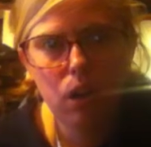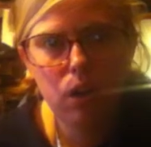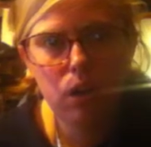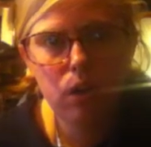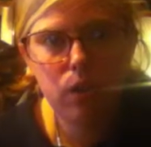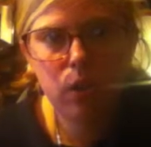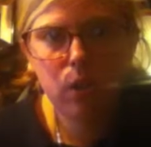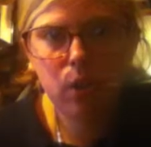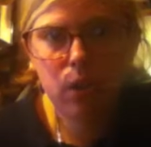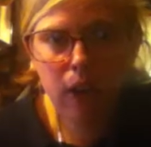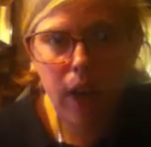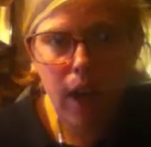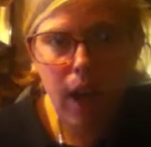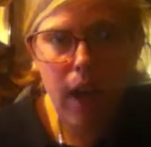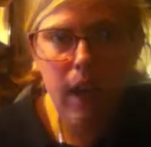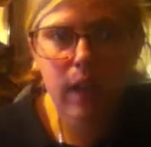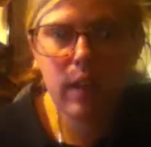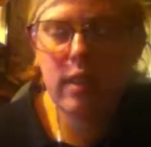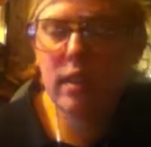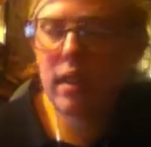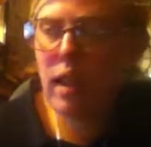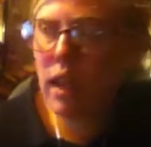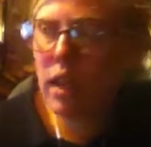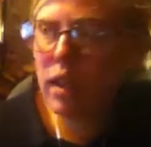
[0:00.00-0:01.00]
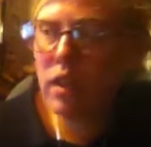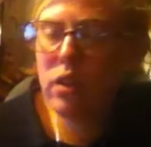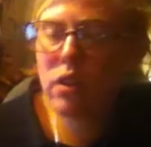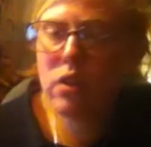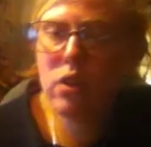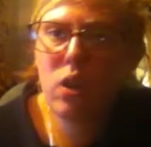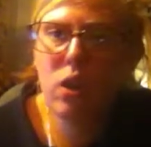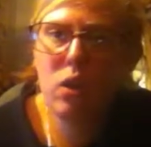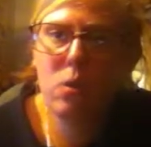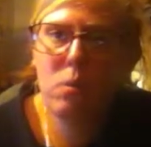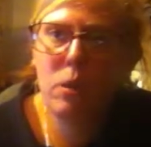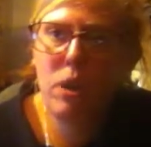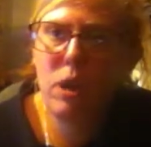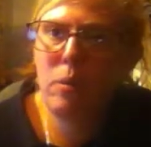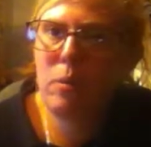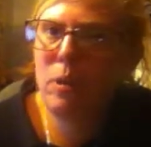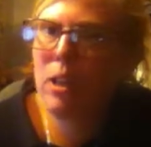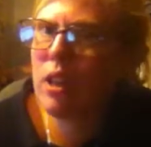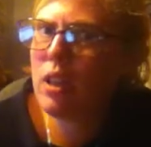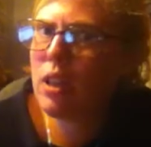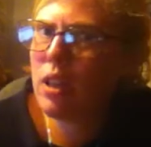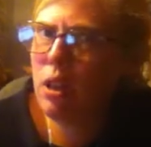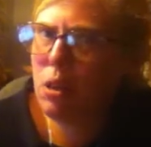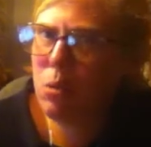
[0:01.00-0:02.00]
So yeah, then it started
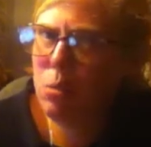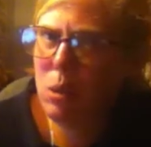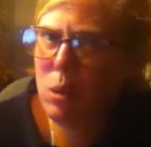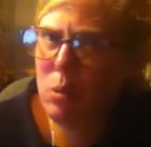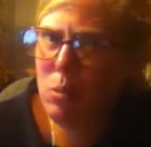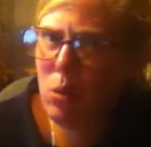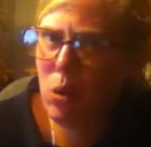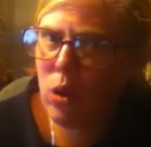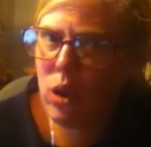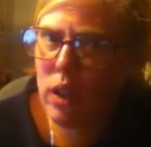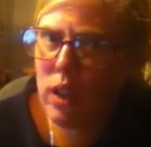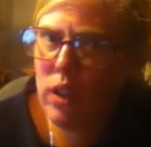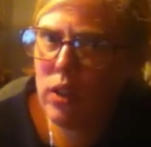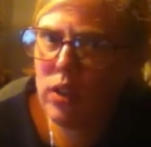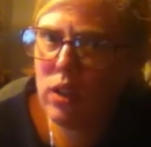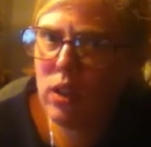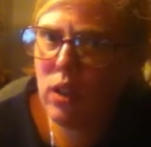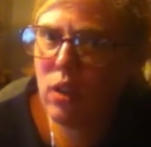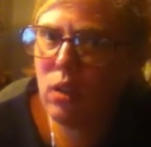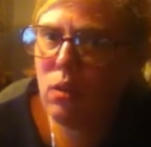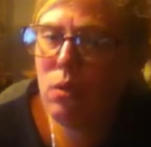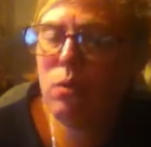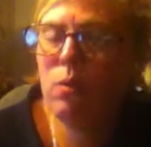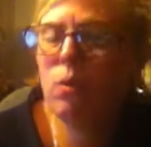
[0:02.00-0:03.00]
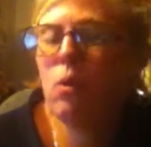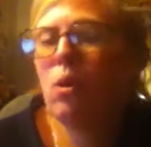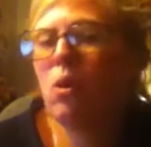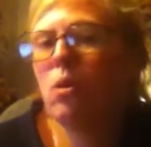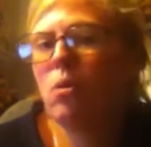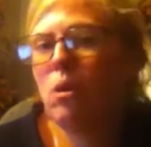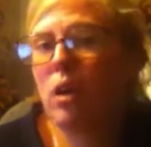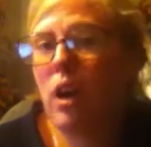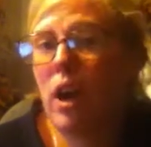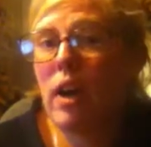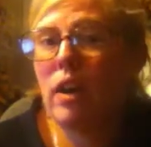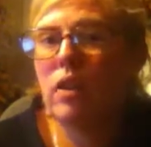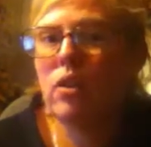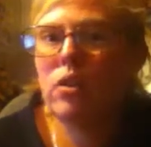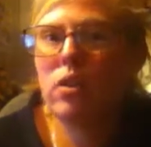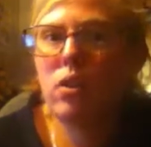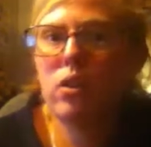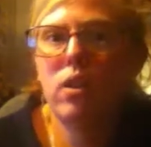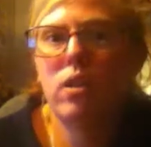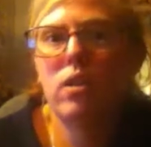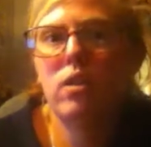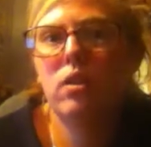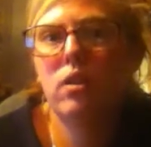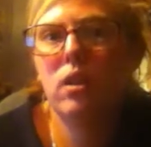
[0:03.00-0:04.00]
becoming a little bit more easier for guys
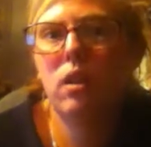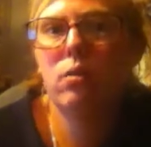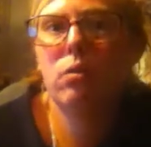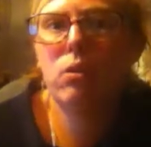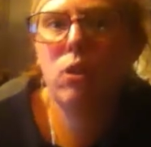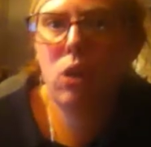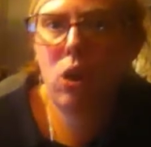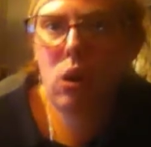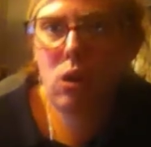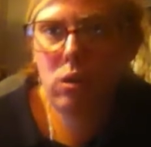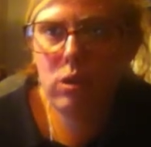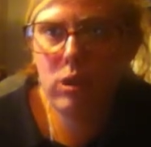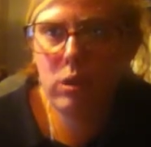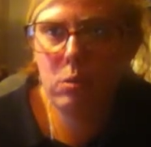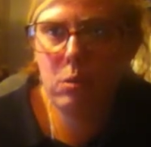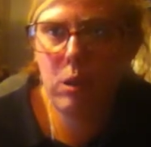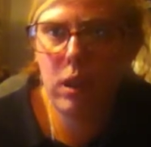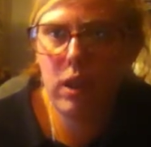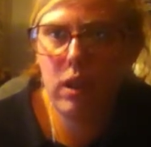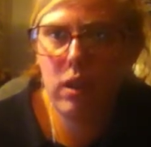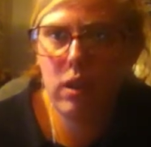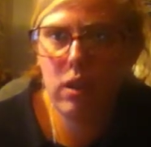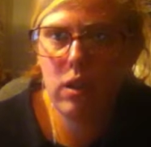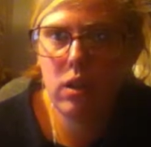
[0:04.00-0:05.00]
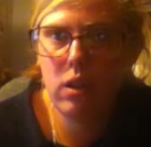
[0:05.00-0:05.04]
and stuff to notice me.